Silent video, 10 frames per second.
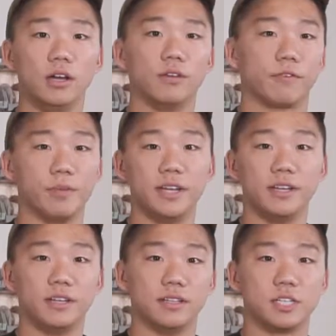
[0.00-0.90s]
For
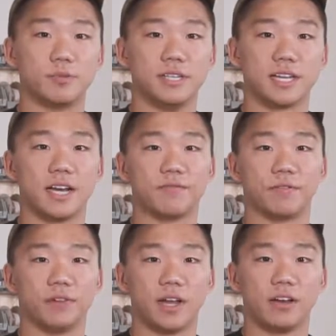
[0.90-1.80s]
me, this means I have to
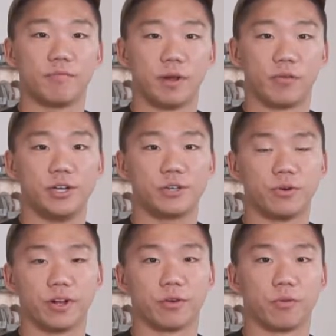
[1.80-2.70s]
fly out of my
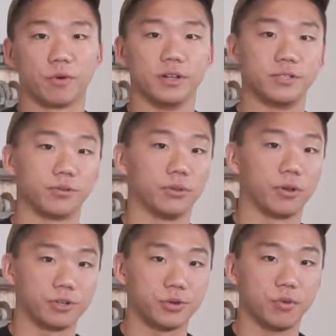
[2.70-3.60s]
regional airport into a
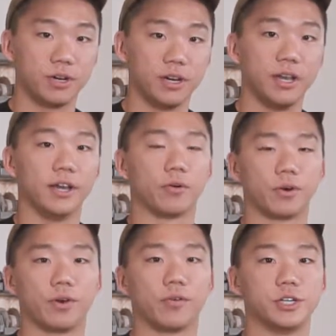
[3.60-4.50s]
larger one in
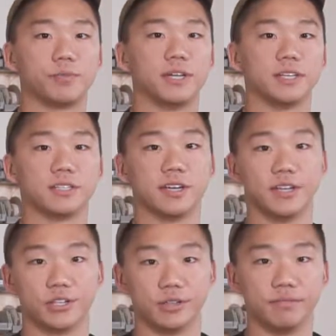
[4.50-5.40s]
order to reach my destination.